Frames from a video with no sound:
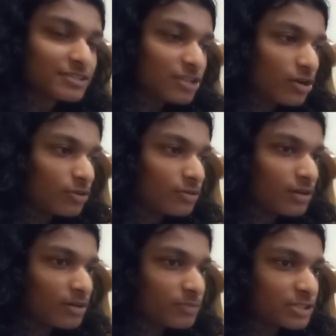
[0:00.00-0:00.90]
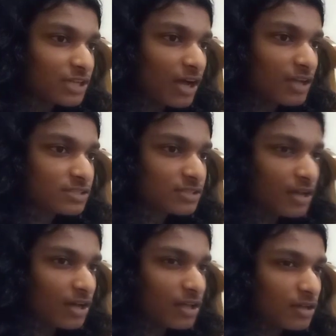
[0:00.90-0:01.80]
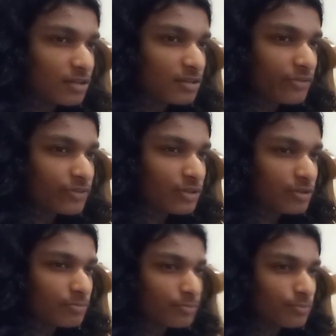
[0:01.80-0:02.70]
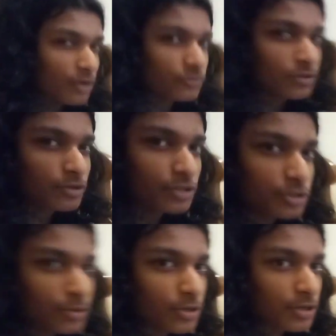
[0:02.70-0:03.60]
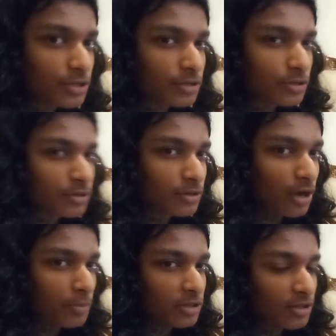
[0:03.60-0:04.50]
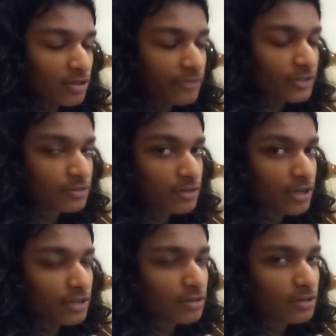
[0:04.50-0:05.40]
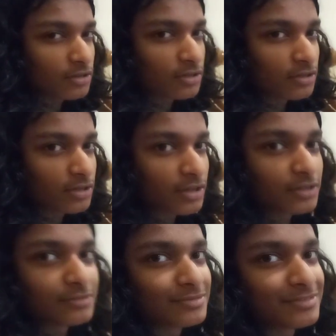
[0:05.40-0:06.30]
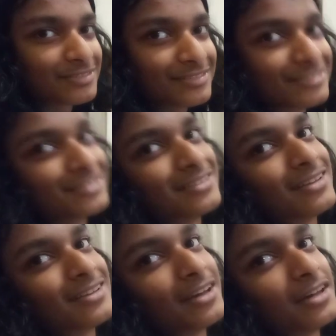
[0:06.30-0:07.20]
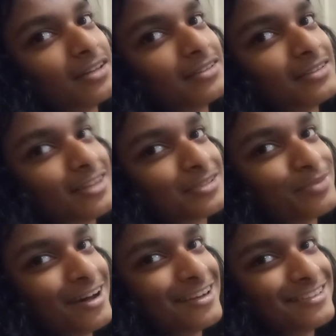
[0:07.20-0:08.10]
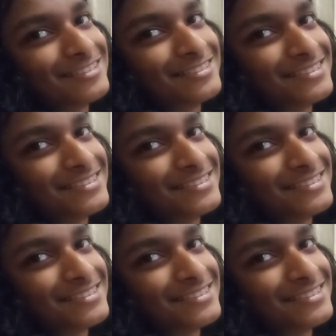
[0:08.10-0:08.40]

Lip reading: So I'm Ashaz. I live in Buffalo, New York. I'm in 11th grade. Yeah. And that's about it.